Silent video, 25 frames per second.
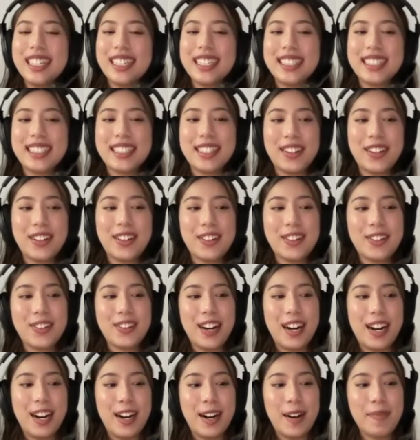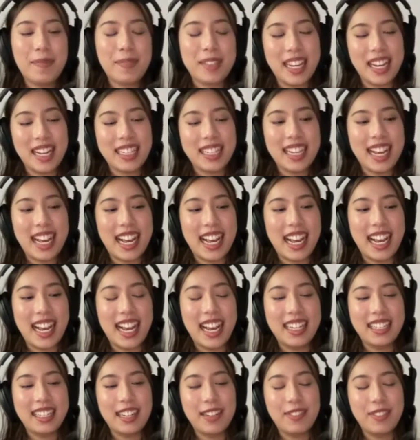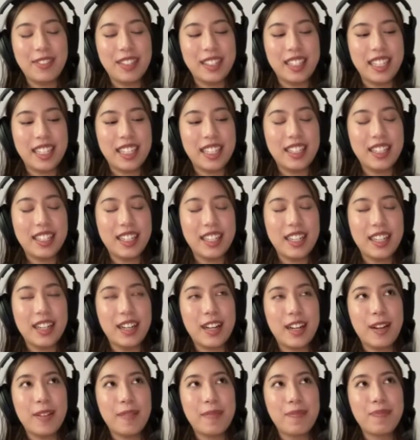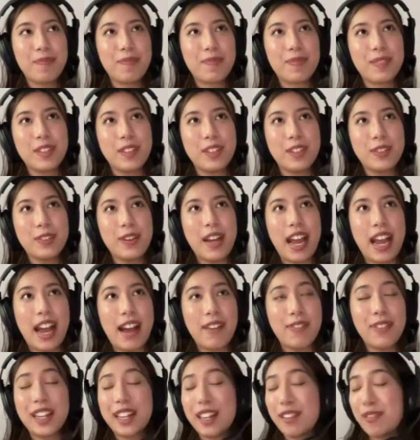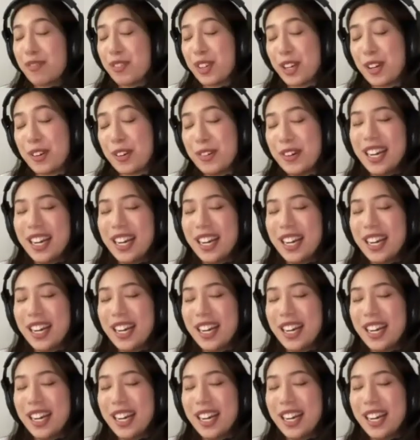So yes, I definitely do have like a few.